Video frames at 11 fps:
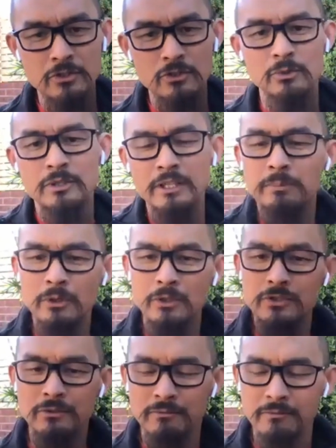us to do it in
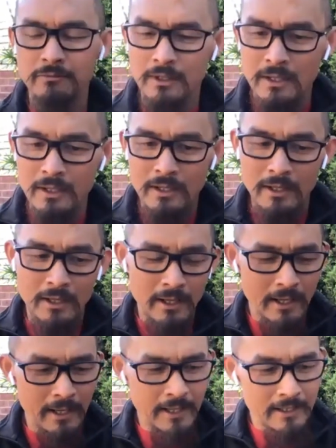person.
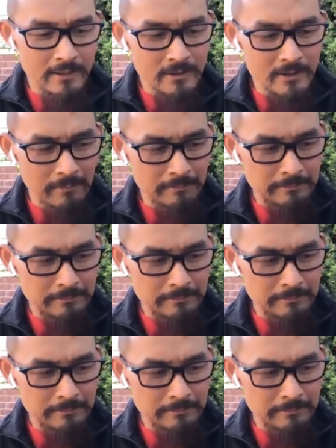And